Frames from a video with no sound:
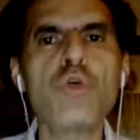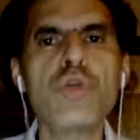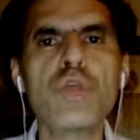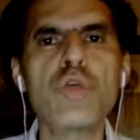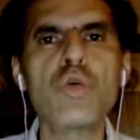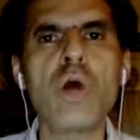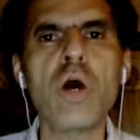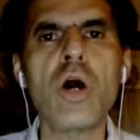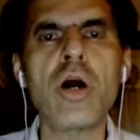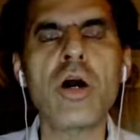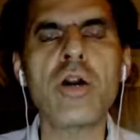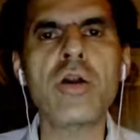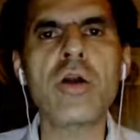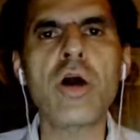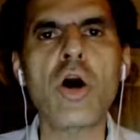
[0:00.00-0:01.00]
you
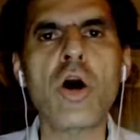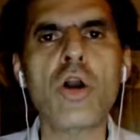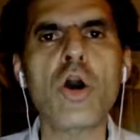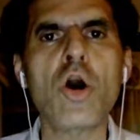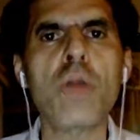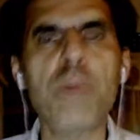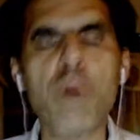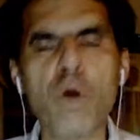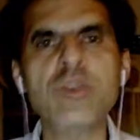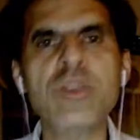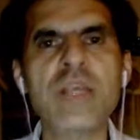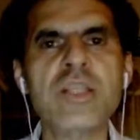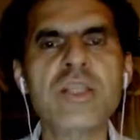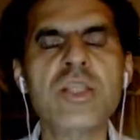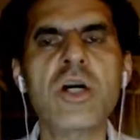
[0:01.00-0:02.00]
are on
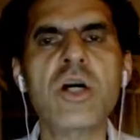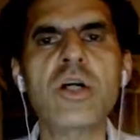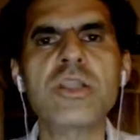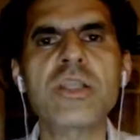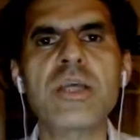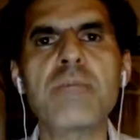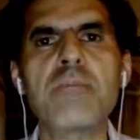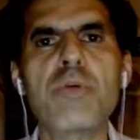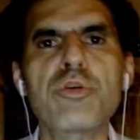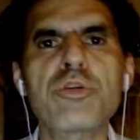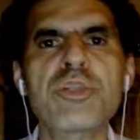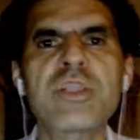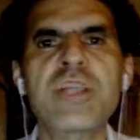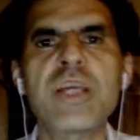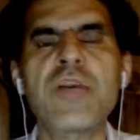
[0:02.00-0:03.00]
opposing sides in both
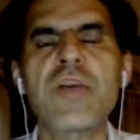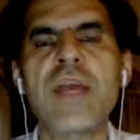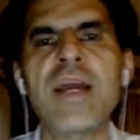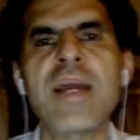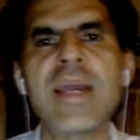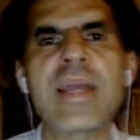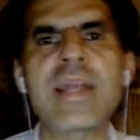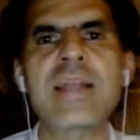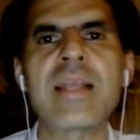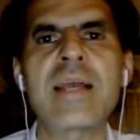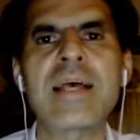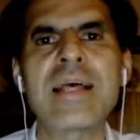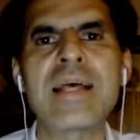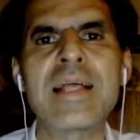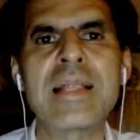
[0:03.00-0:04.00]
Syria and
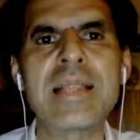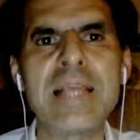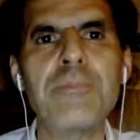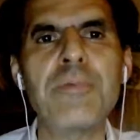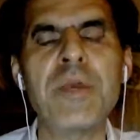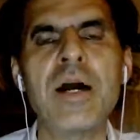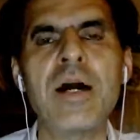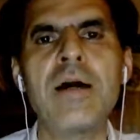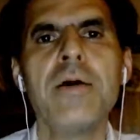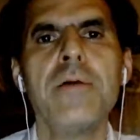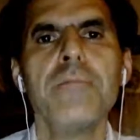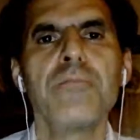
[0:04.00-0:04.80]
Libya,